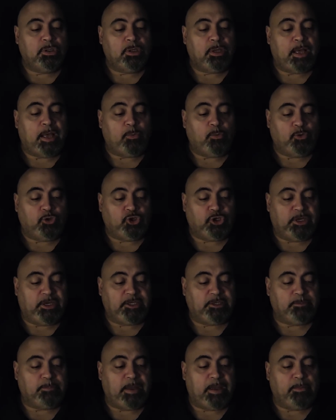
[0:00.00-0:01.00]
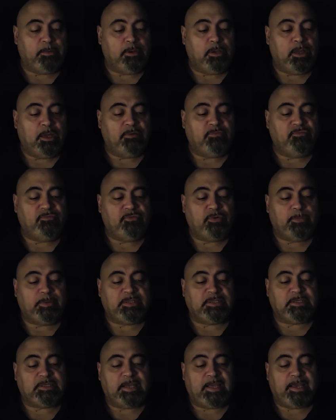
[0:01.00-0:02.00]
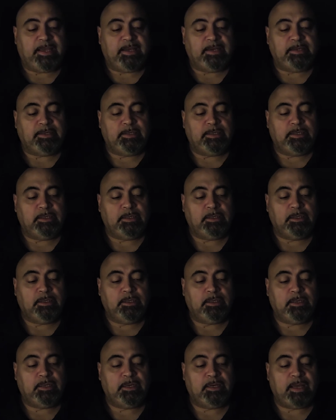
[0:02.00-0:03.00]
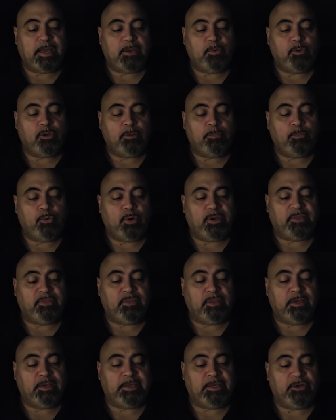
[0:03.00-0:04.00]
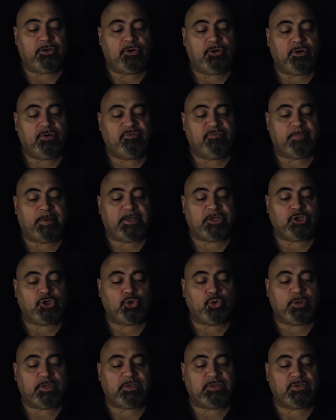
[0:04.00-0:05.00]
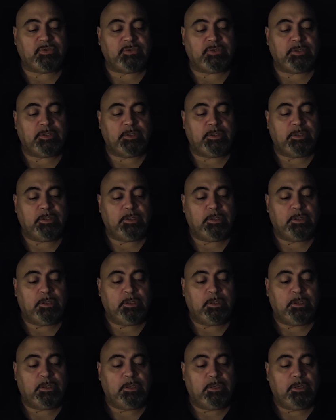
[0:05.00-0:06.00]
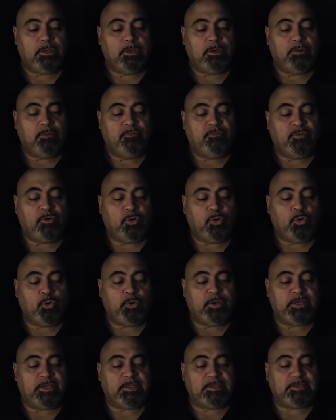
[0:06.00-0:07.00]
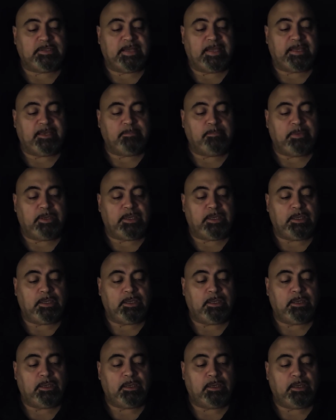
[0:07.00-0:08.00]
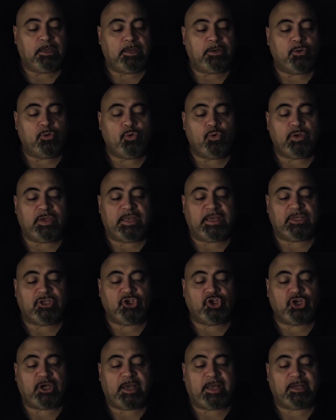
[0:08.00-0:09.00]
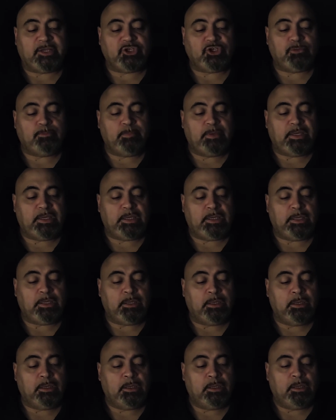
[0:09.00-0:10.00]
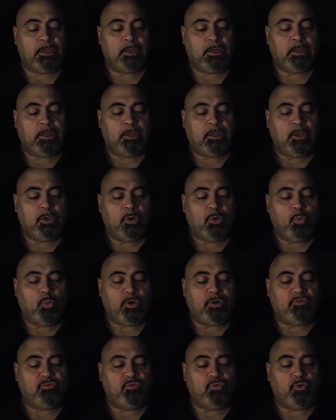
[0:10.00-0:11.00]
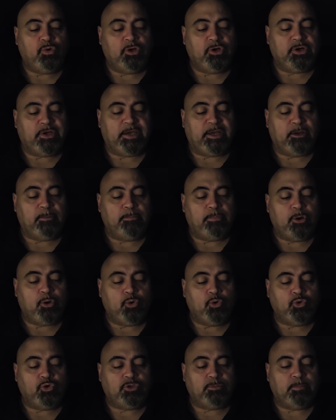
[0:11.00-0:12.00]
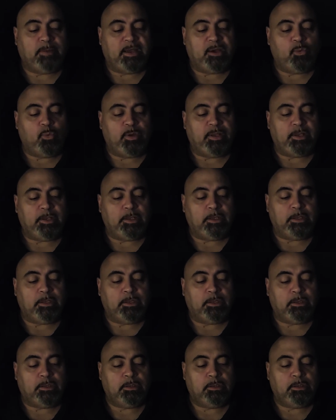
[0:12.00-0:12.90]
I will chase Babylon from its land, and I will appoint the leader of my choice. For who is like me, and who can challenge me? What ruler can oppose my will?